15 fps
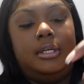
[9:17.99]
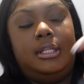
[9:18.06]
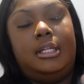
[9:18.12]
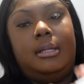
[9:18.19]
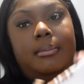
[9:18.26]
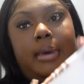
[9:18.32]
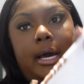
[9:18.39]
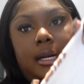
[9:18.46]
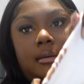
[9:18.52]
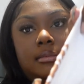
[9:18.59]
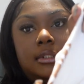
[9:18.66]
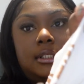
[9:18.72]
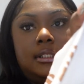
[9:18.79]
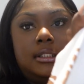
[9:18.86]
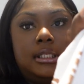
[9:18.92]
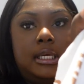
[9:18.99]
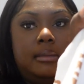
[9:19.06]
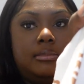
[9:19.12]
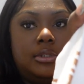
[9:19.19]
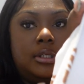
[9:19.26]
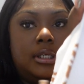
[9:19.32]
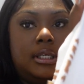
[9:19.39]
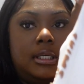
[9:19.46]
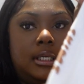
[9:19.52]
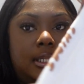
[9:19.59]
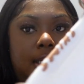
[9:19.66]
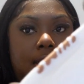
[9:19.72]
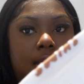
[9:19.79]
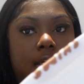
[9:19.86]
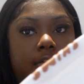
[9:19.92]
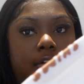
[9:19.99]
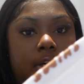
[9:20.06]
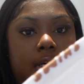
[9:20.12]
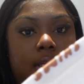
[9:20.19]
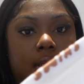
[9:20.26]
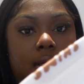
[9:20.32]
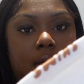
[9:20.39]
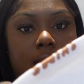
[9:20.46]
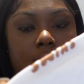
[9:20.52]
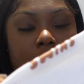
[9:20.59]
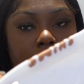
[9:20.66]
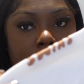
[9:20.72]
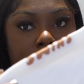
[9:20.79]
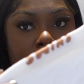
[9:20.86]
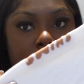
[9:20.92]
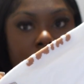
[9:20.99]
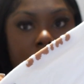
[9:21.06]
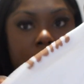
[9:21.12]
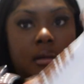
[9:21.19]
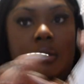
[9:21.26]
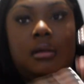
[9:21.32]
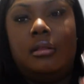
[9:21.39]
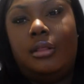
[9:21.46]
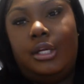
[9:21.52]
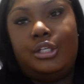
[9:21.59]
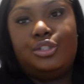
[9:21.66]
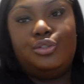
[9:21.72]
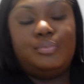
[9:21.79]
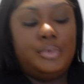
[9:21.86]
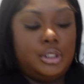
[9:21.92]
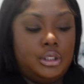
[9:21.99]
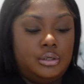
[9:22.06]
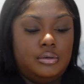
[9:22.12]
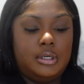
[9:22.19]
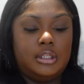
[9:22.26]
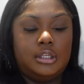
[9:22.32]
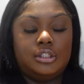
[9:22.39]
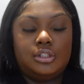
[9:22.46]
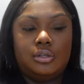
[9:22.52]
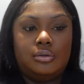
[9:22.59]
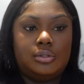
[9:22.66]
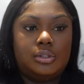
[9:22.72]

And then the bottoms, the skims on it in like a different color. They're super cute and they're so